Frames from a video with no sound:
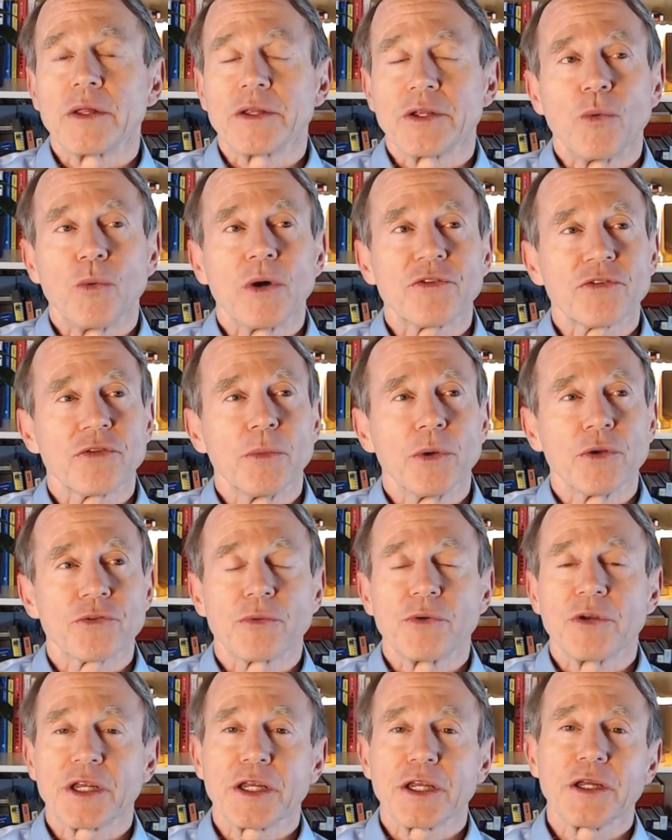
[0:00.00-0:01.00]
What's the most
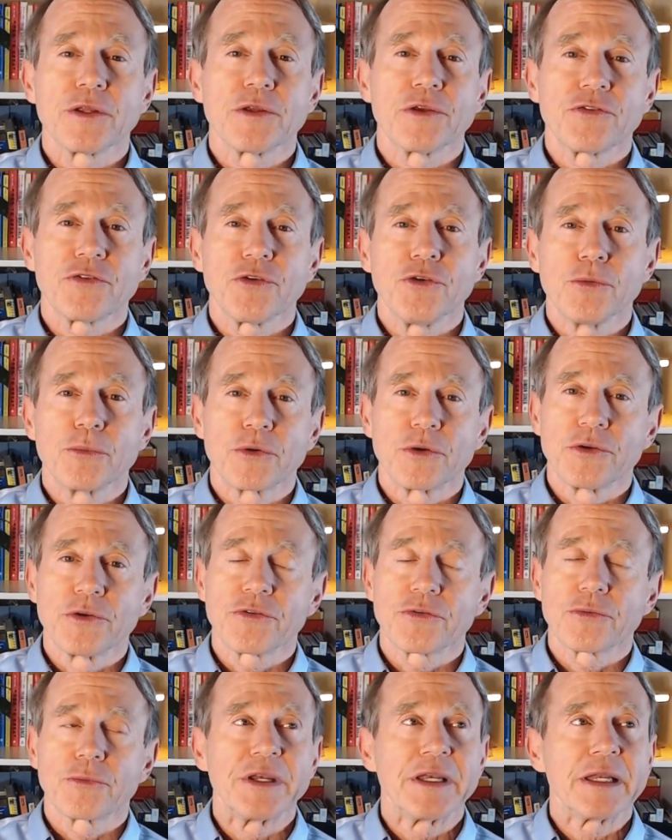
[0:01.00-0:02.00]
ridiculous, humorous,